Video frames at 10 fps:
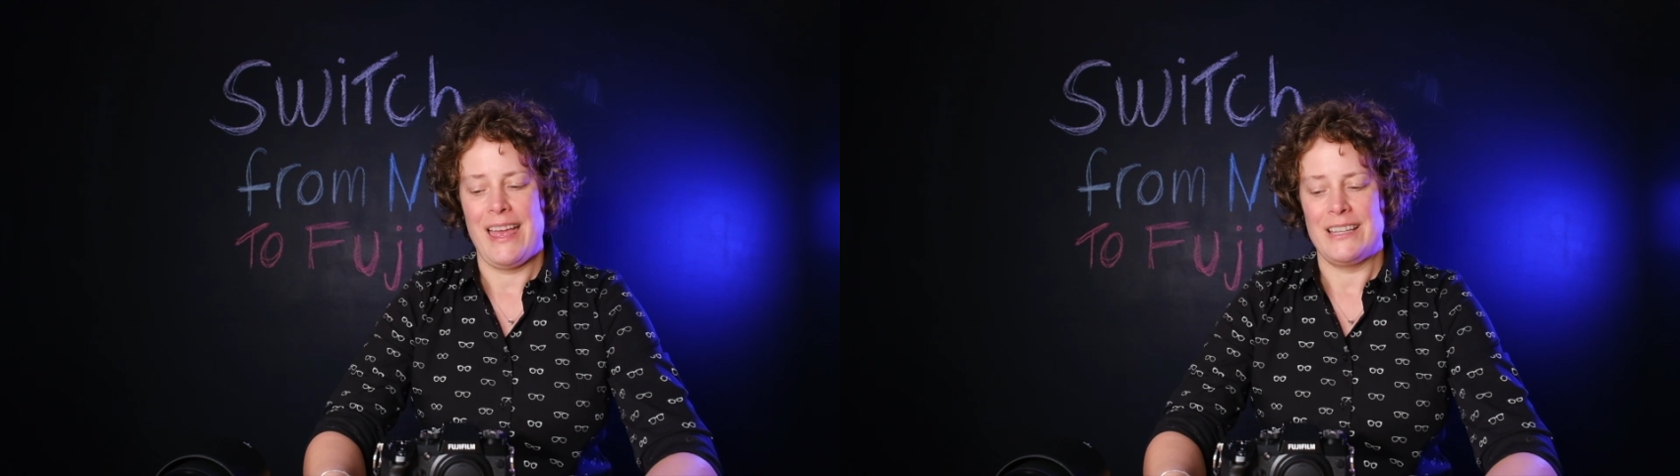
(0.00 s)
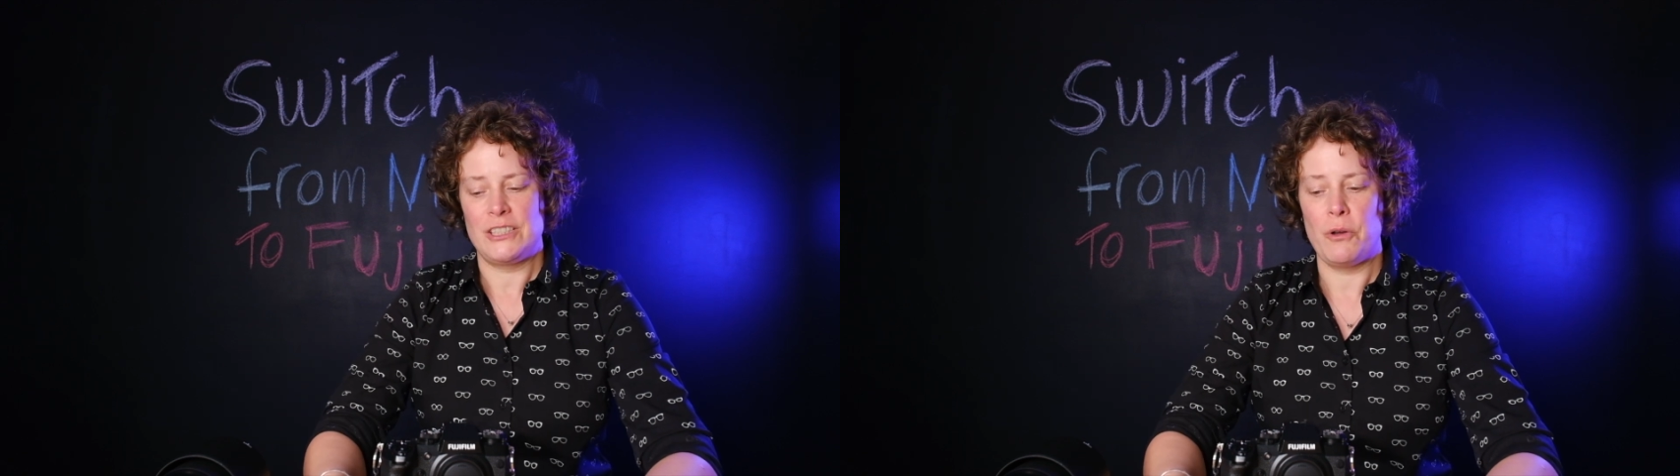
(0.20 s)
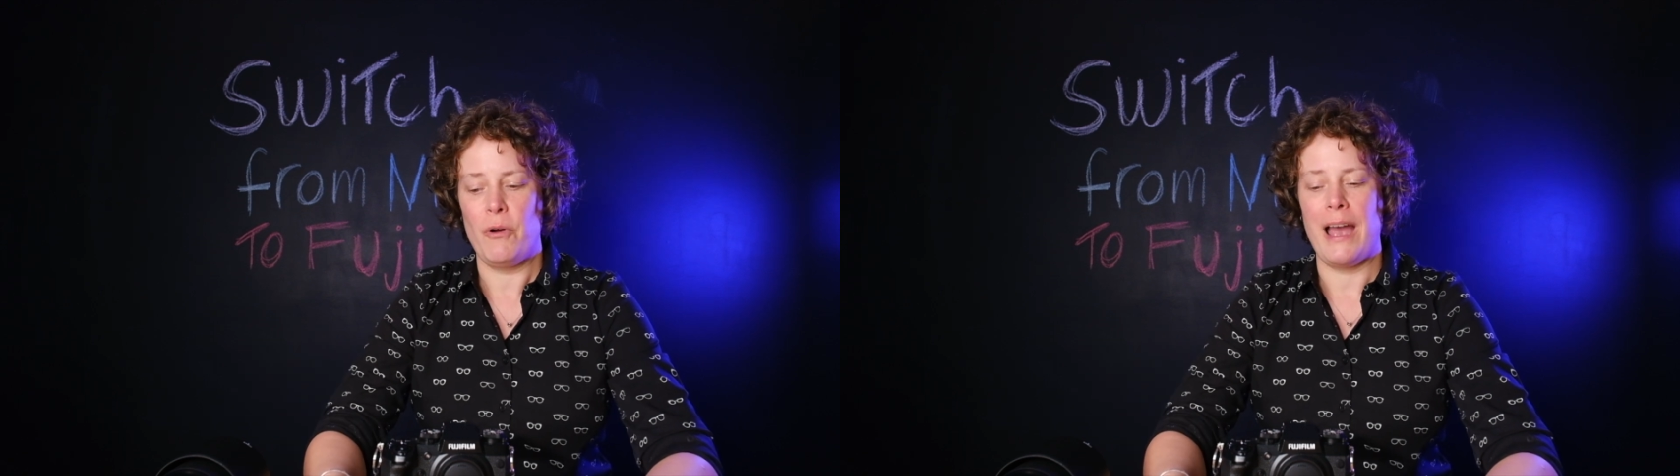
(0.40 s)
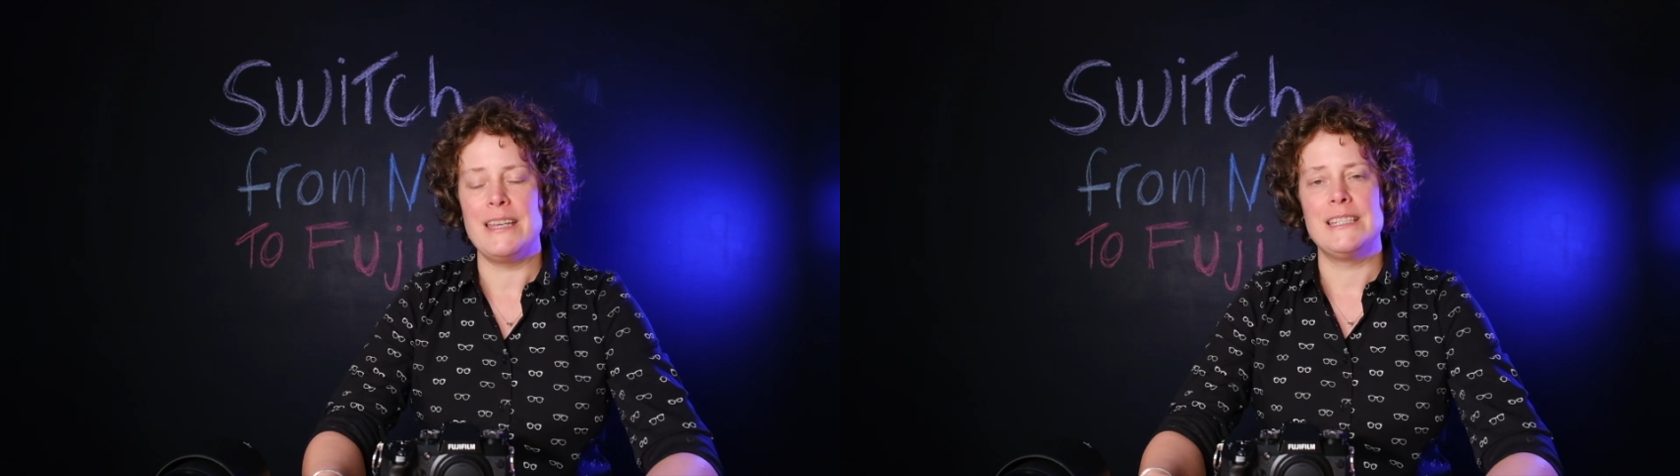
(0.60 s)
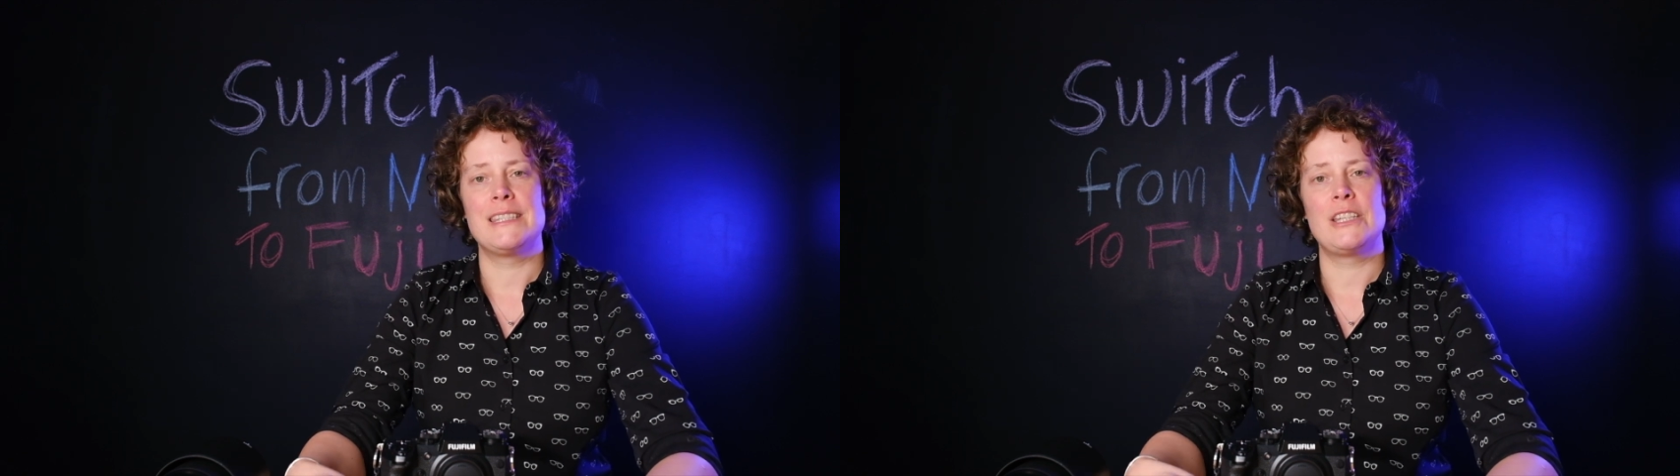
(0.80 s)
So
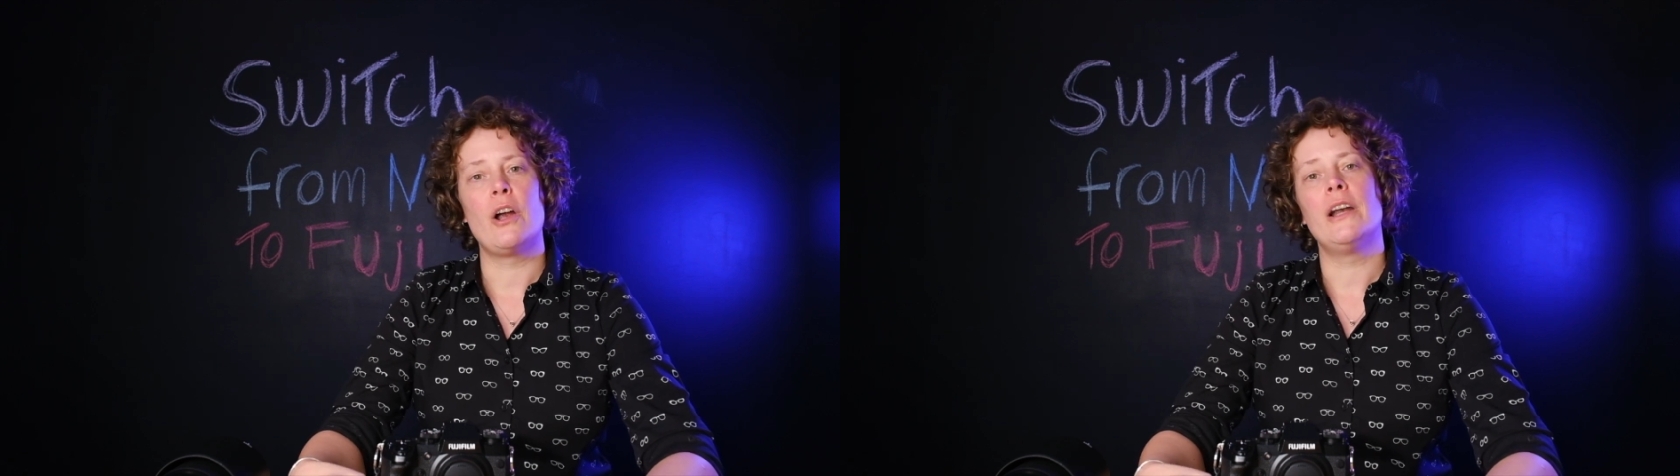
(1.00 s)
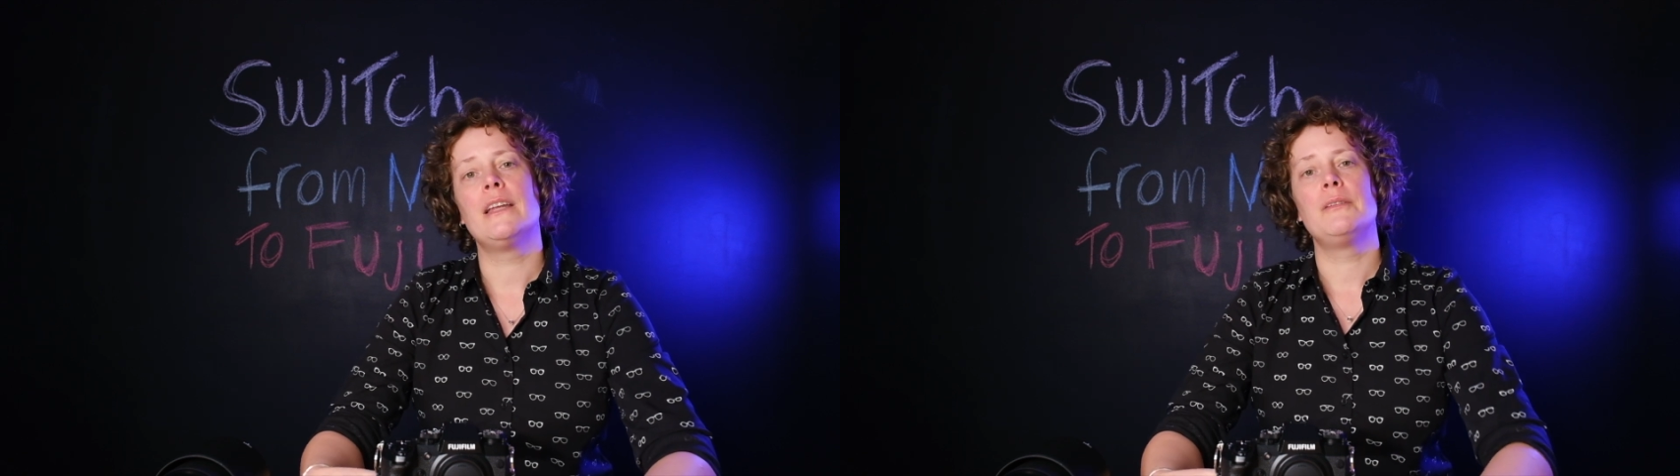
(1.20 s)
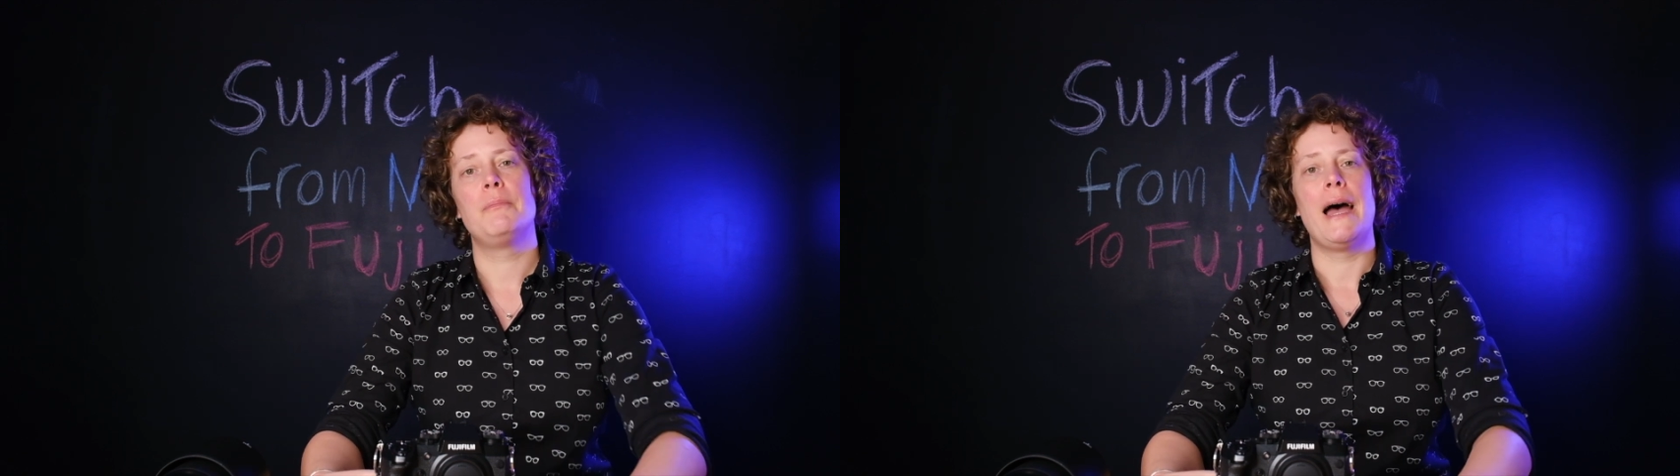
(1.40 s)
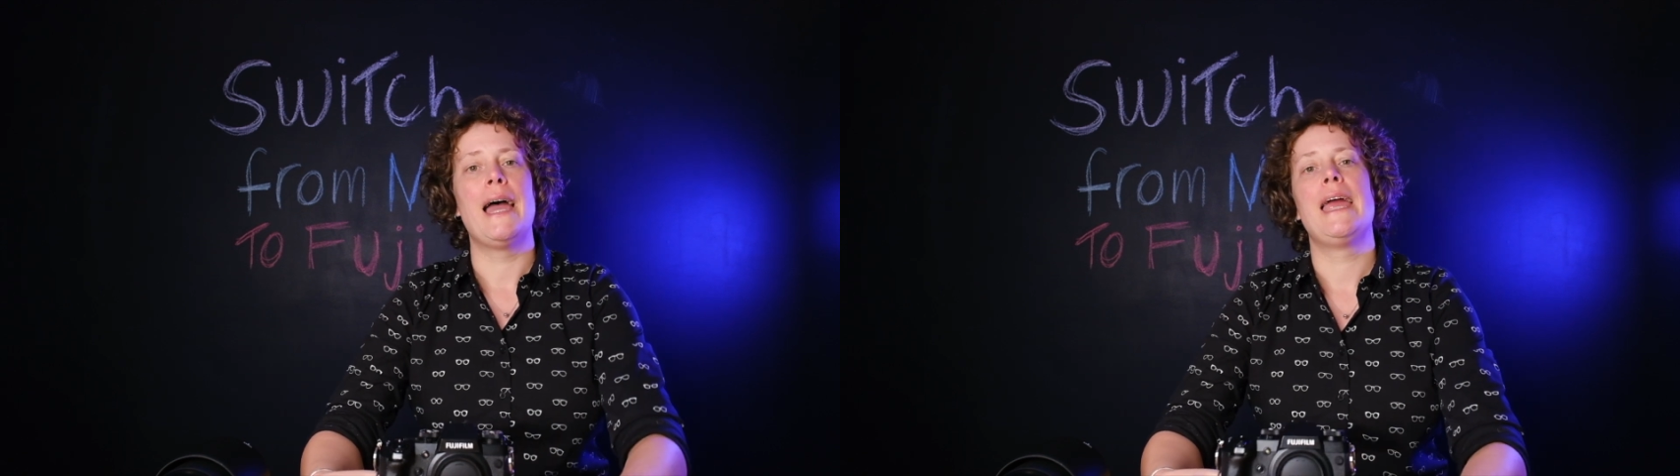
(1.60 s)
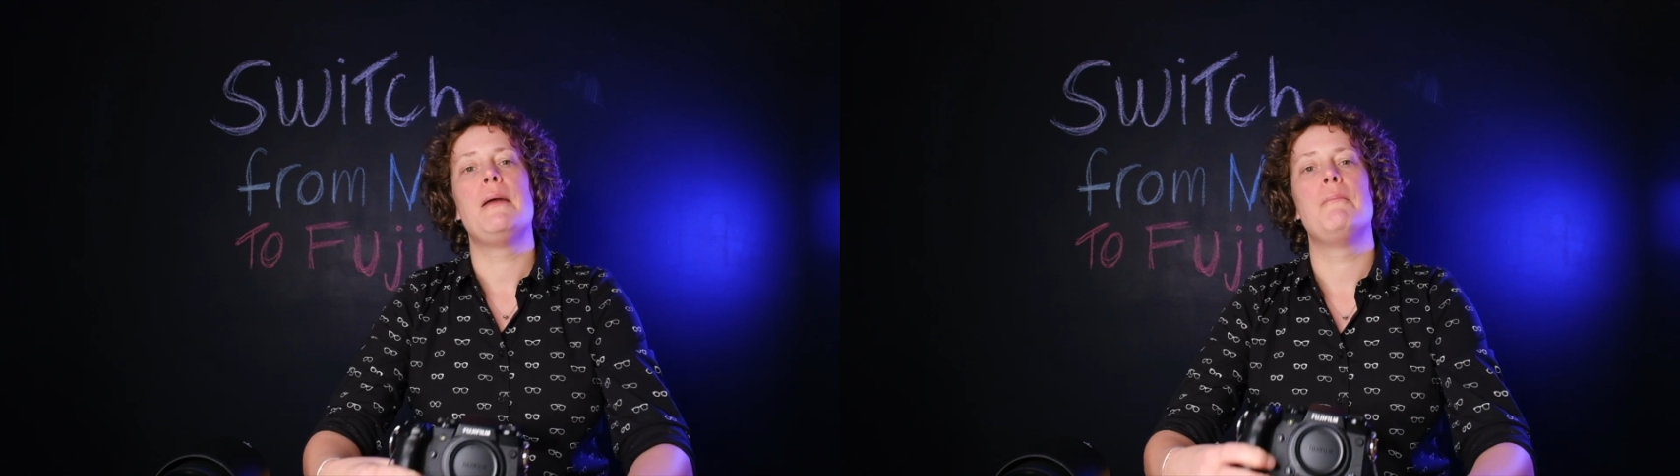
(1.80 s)
I started by